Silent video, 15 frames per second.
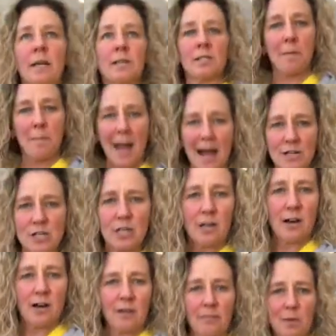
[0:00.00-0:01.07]
the magic
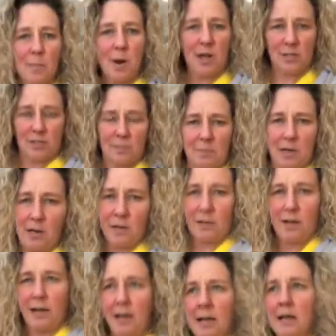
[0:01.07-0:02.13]
of the Boston Marathon.
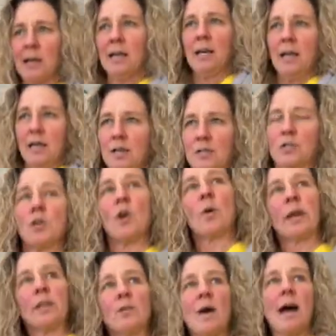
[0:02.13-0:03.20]
So knowing you
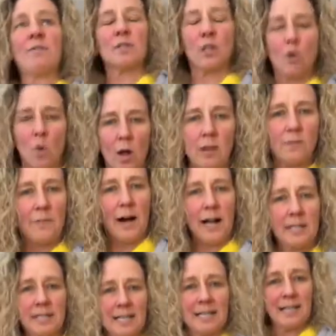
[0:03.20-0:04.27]
have to qualify to
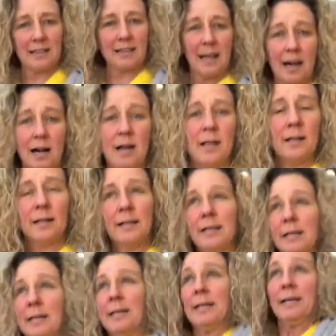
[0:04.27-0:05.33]
get there,
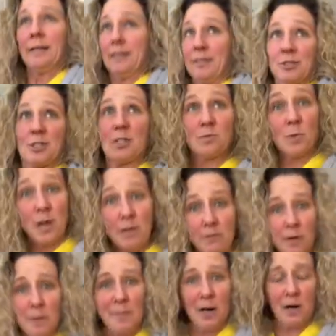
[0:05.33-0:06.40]
she doesn't want to run a
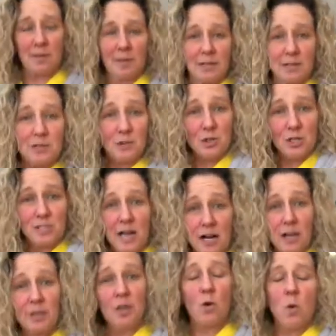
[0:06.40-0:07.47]
marathon, so she's not going to
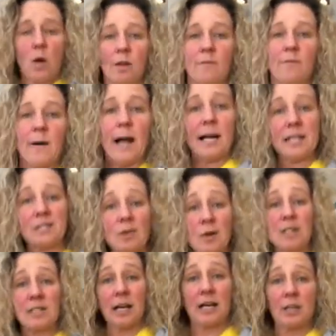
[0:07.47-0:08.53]
qualify. So I
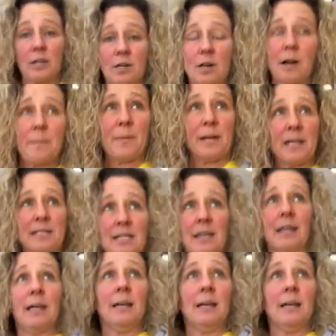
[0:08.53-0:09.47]
signed her up and I said,